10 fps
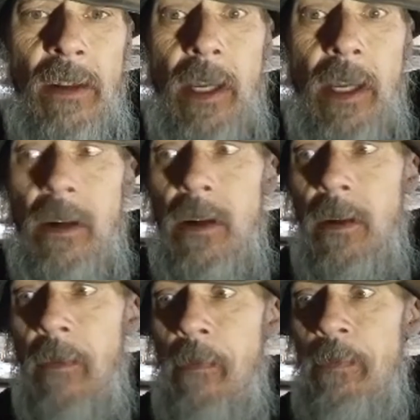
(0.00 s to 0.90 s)

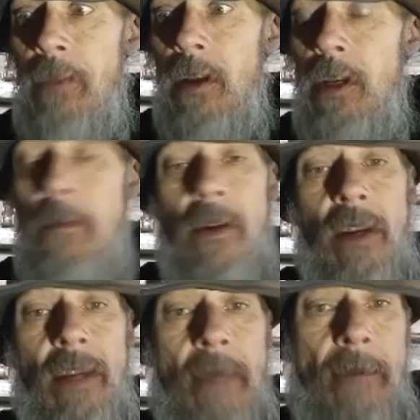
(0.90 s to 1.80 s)
their
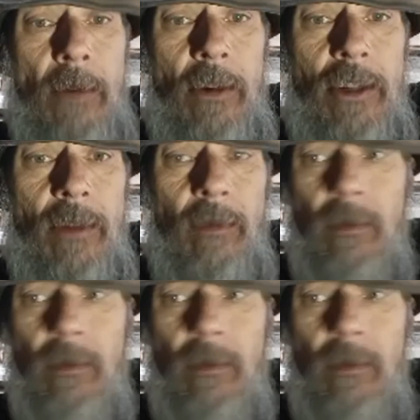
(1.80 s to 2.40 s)
community members.